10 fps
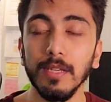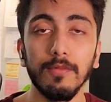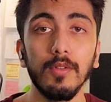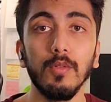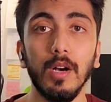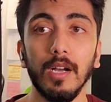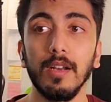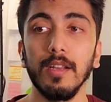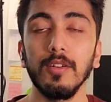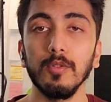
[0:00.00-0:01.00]
If you
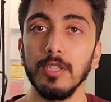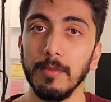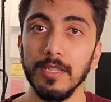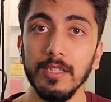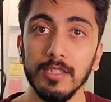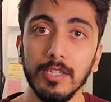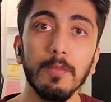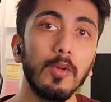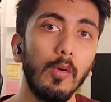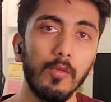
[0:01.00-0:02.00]
are into some other
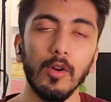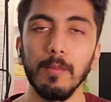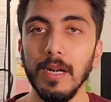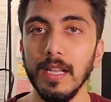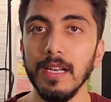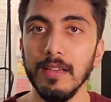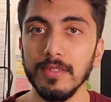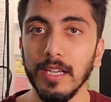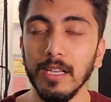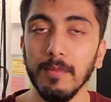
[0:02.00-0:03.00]
stream, go for building
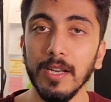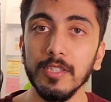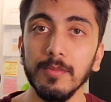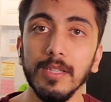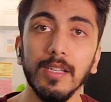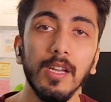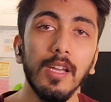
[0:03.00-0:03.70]
lifecycle management,